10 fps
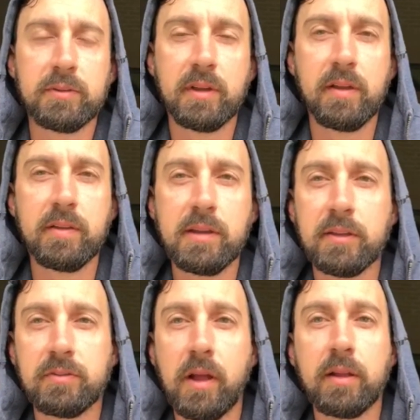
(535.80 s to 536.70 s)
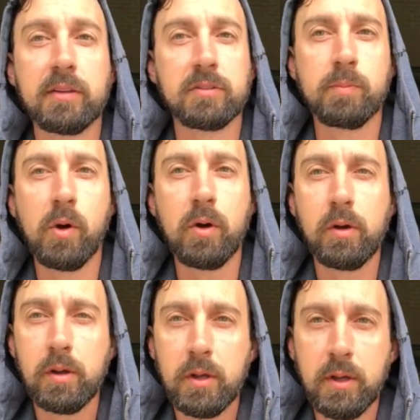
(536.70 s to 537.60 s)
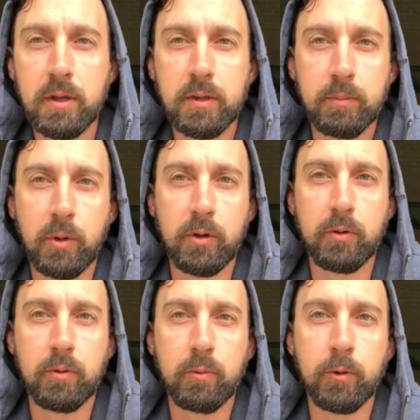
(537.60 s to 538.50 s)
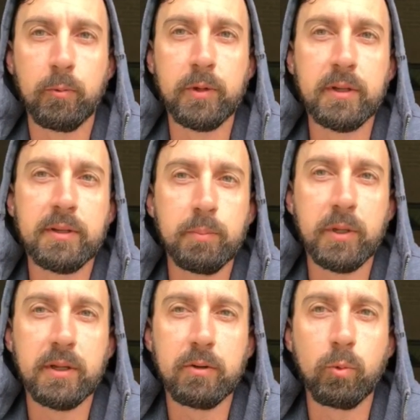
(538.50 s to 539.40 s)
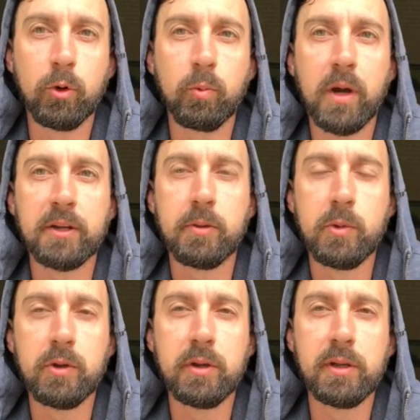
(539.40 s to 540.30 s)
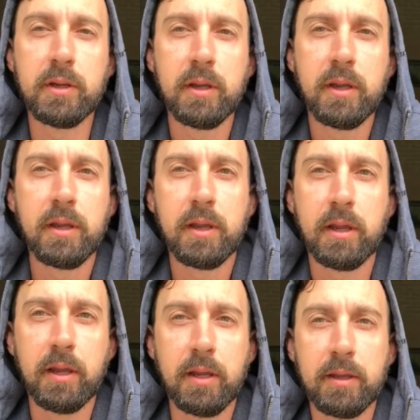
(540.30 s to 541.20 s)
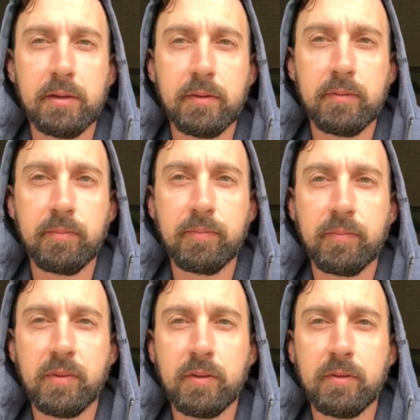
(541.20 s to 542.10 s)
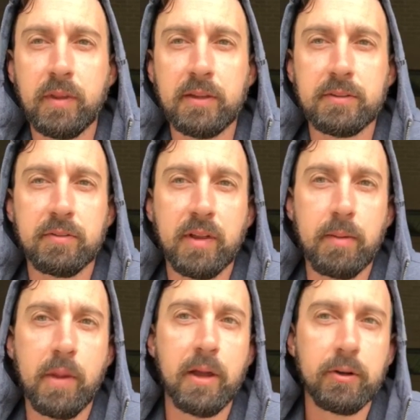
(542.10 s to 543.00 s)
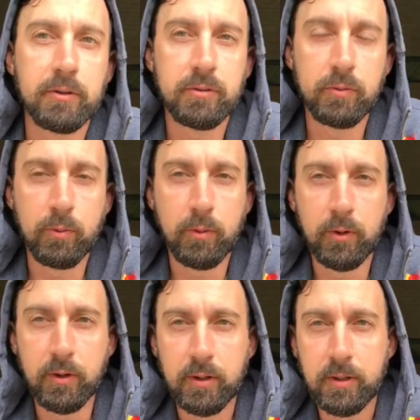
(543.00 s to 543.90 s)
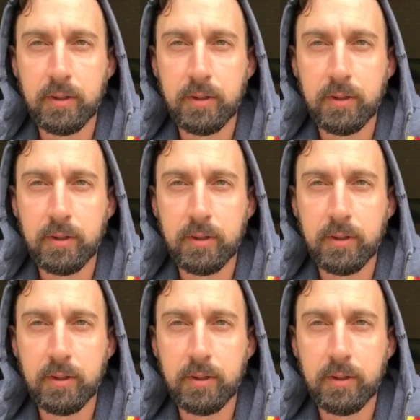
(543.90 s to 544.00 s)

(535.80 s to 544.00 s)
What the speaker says: to say that yes, Flatland's small, but we're a really big worldwide community. And thanks to Flatmatters for